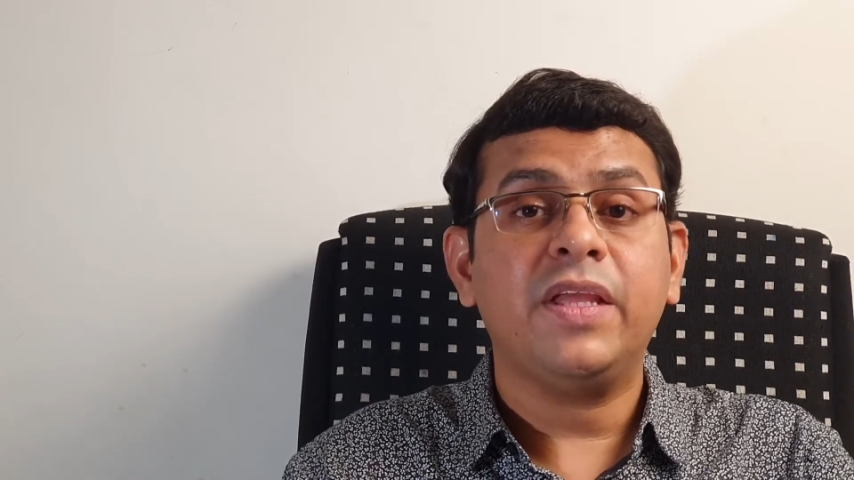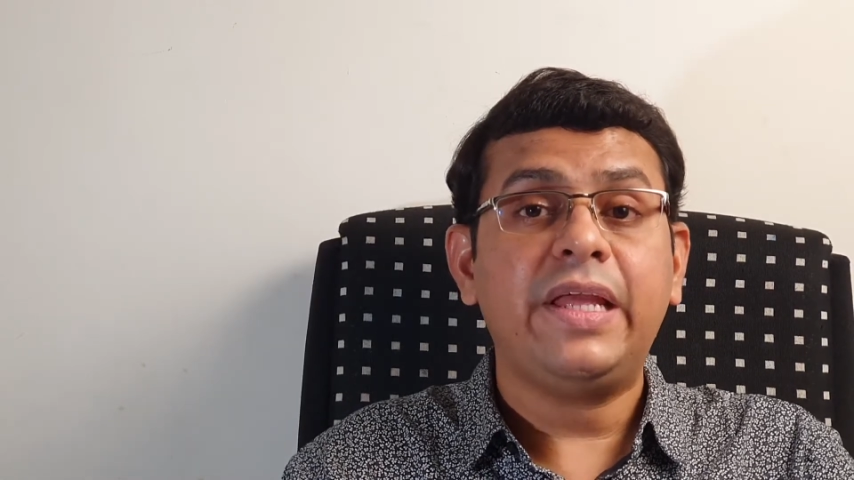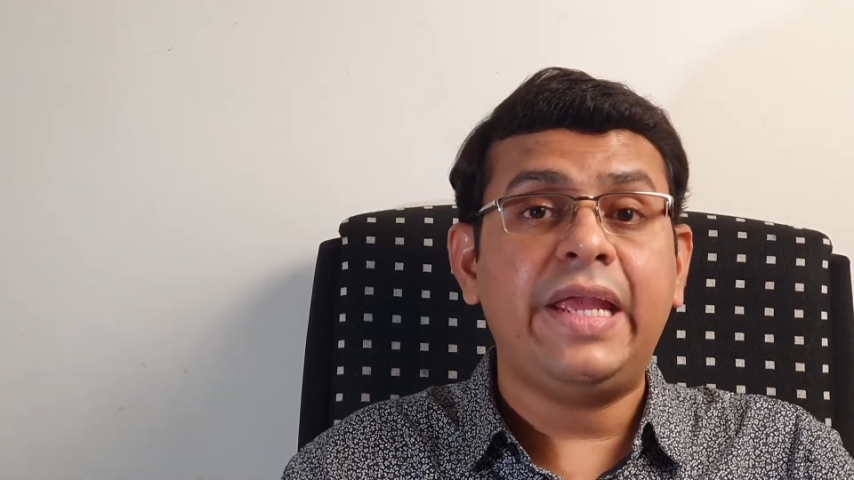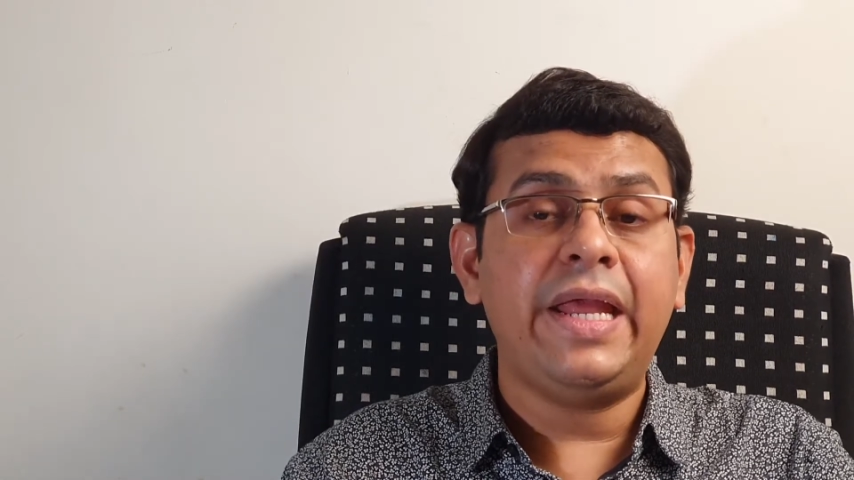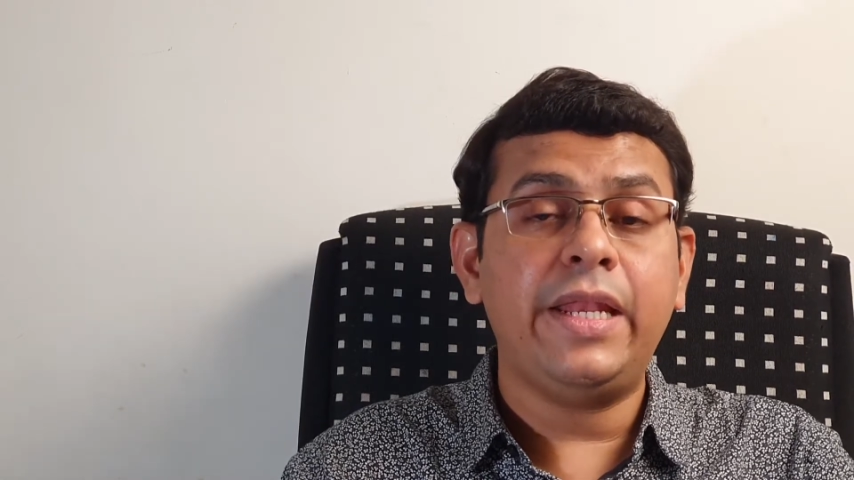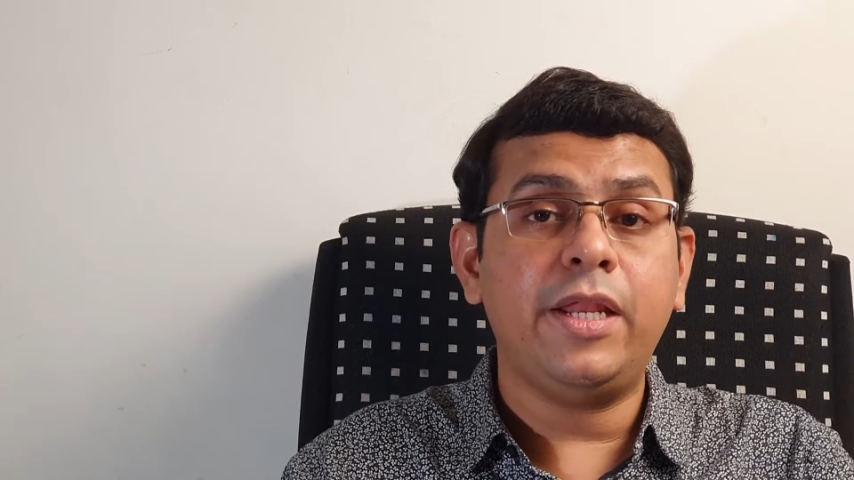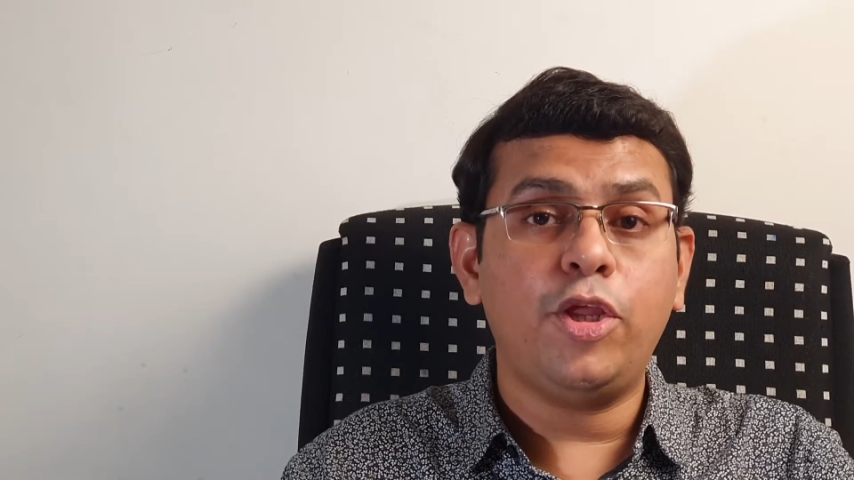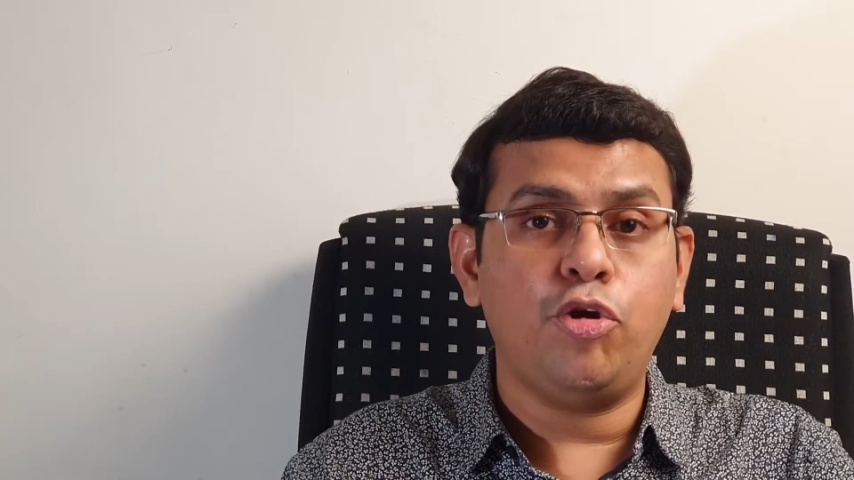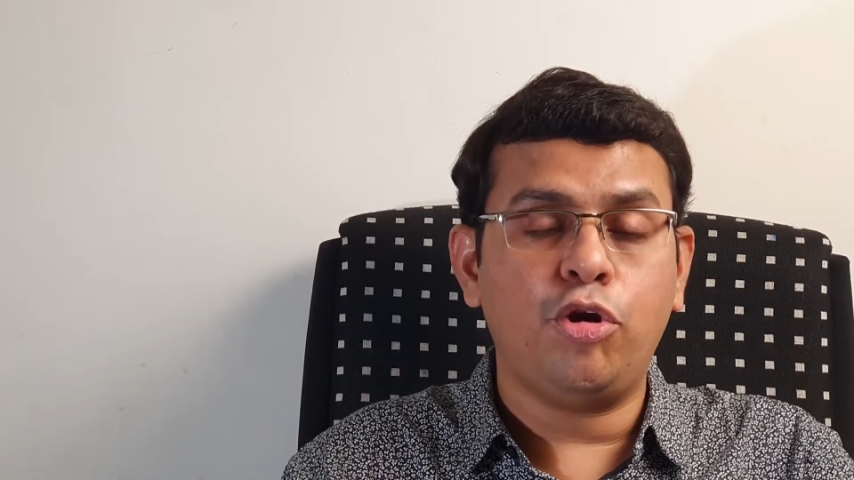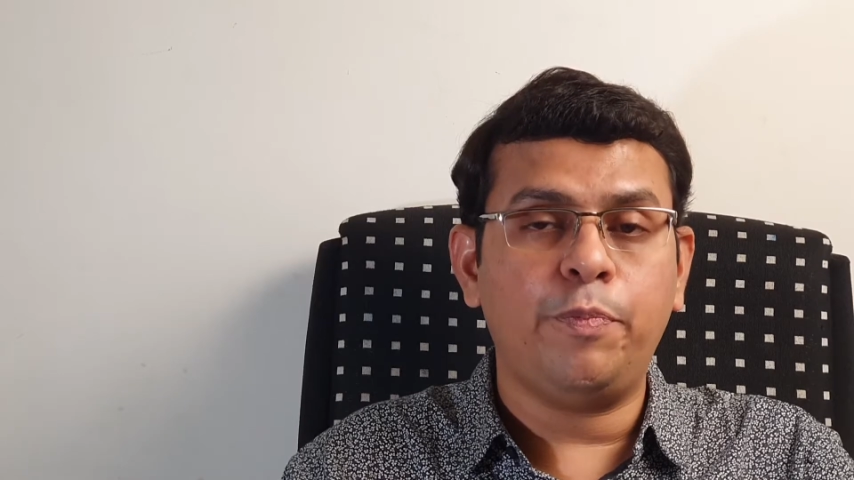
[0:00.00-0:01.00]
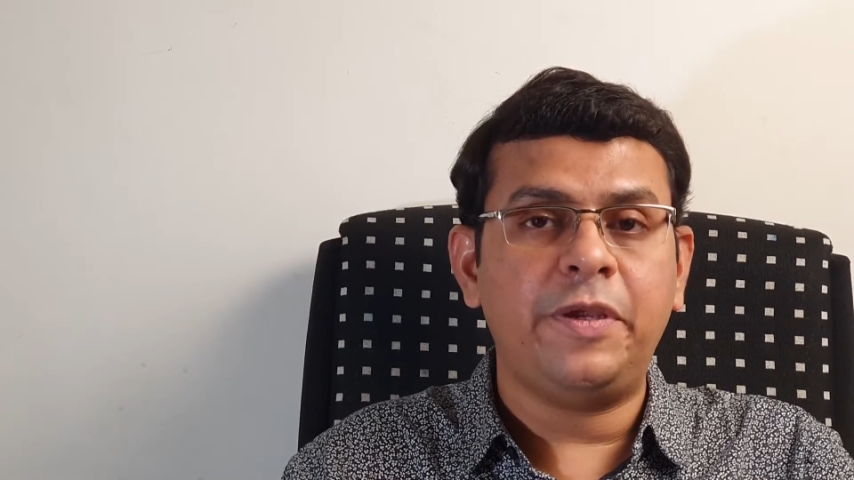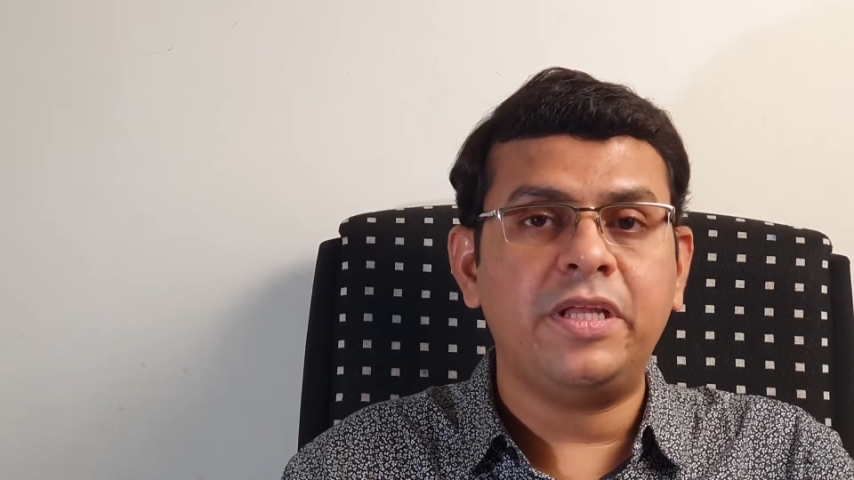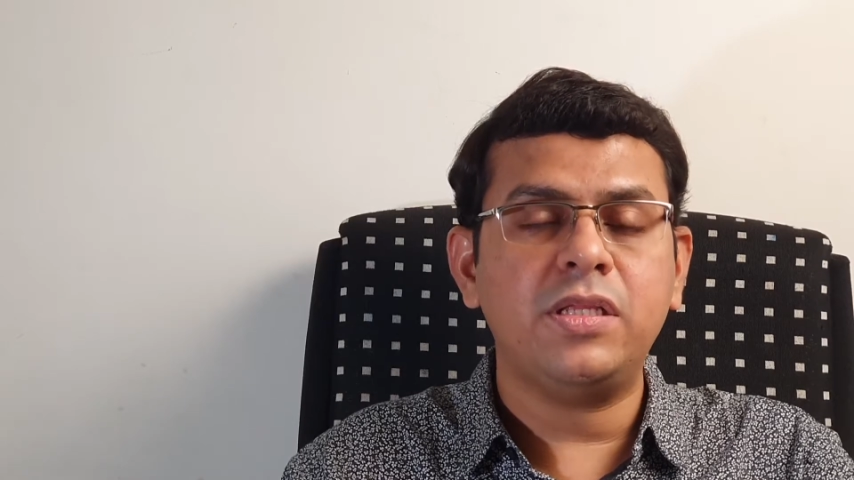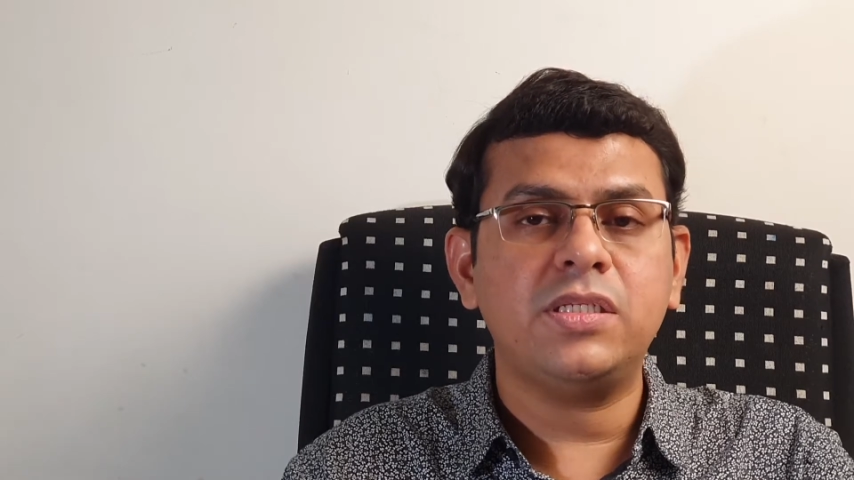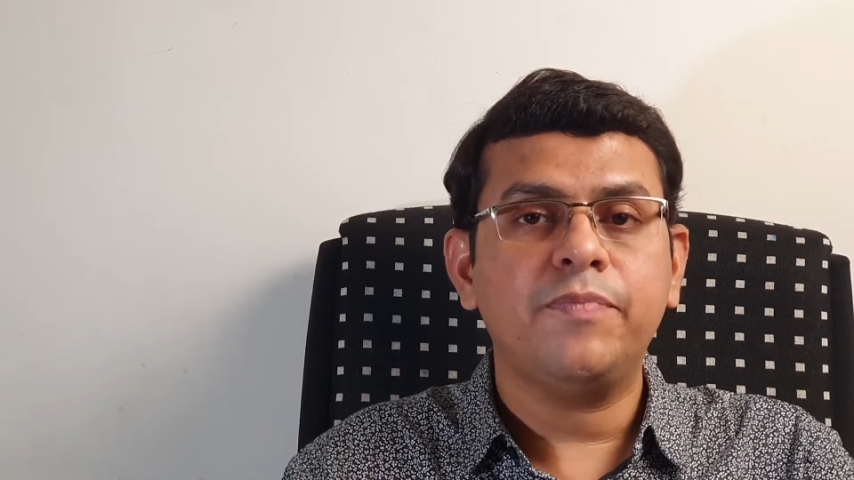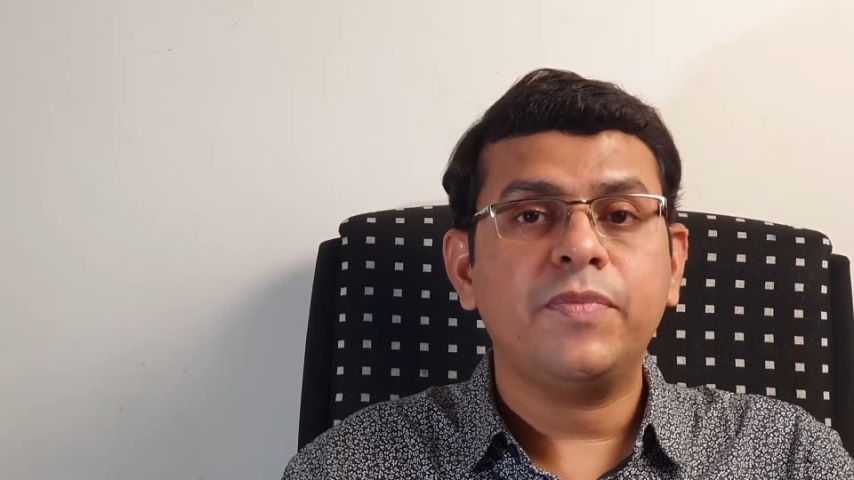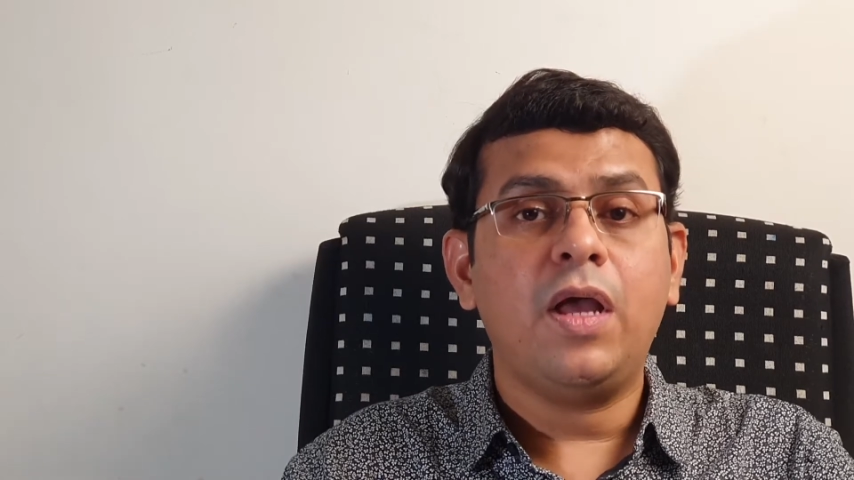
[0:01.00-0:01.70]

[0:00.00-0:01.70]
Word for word: in Europeans,